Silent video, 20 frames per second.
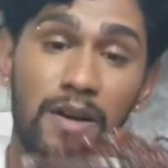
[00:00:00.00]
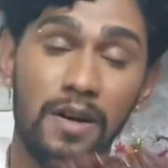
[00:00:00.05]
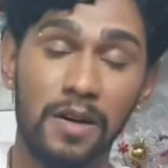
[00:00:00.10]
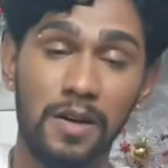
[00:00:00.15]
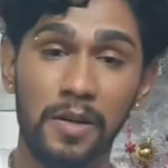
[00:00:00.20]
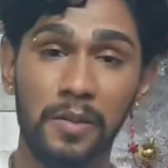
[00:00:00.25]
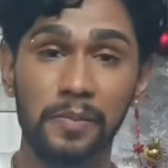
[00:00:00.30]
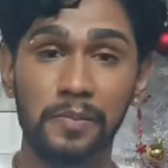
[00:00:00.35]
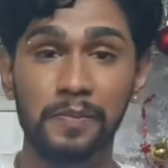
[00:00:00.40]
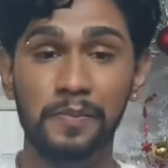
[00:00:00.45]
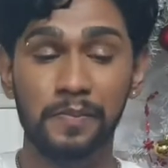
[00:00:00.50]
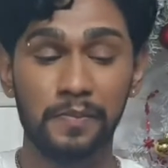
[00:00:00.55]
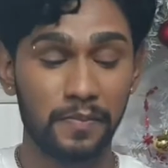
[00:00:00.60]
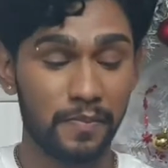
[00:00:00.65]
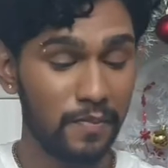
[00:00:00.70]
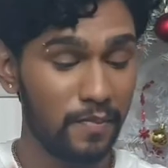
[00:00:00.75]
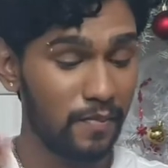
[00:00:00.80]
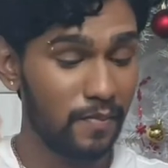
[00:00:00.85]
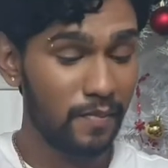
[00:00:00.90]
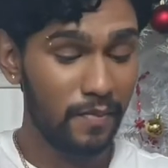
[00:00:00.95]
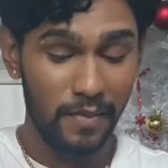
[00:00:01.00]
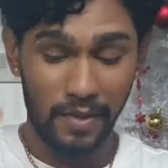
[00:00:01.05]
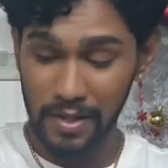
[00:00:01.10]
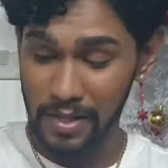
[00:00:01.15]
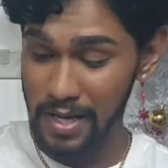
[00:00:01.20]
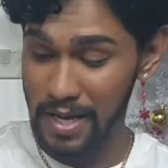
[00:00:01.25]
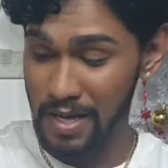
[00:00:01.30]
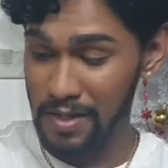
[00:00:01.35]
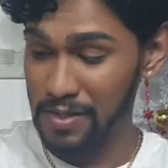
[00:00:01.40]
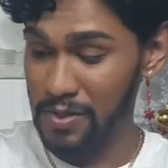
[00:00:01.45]
um
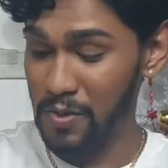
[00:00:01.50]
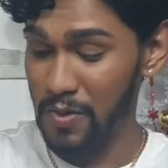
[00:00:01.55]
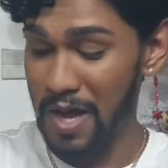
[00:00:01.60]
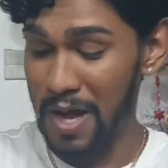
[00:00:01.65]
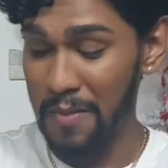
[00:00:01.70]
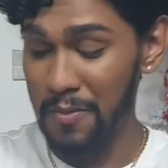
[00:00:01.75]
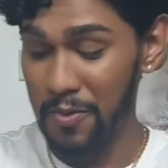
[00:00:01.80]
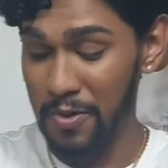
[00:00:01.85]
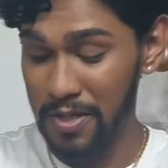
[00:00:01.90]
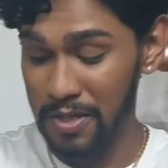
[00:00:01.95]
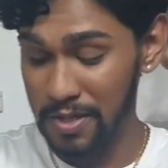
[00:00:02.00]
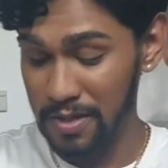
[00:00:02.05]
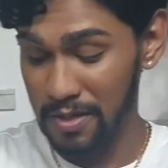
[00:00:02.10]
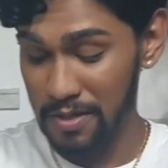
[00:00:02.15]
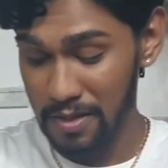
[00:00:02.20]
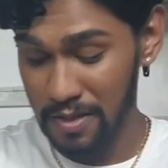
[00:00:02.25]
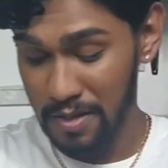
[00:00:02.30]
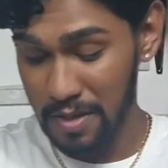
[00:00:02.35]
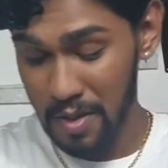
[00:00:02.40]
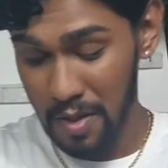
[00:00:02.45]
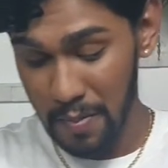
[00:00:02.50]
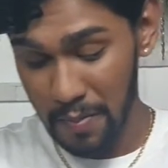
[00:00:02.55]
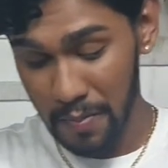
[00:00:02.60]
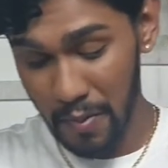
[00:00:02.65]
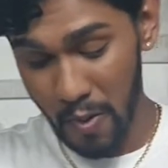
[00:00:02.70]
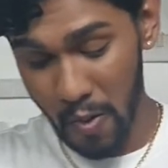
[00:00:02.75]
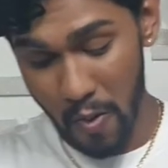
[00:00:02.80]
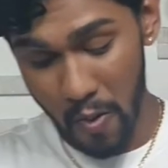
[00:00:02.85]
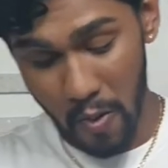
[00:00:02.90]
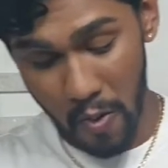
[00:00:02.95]
yeah so i'm gonna
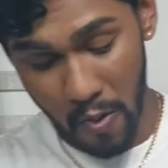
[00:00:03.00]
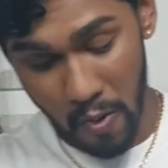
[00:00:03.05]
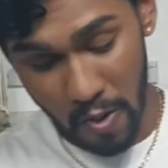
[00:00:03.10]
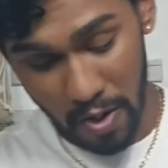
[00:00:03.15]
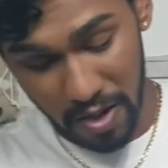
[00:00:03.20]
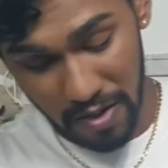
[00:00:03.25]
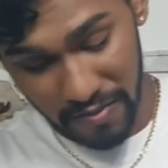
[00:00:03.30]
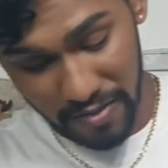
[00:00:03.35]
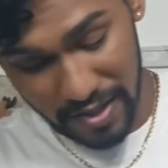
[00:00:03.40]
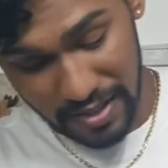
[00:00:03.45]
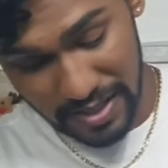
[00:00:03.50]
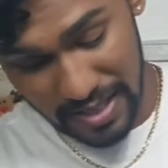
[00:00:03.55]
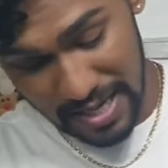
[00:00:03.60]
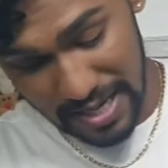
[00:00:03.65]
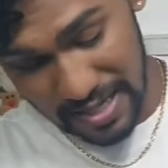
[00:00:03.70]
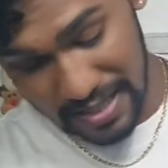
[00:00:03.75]
pour all of this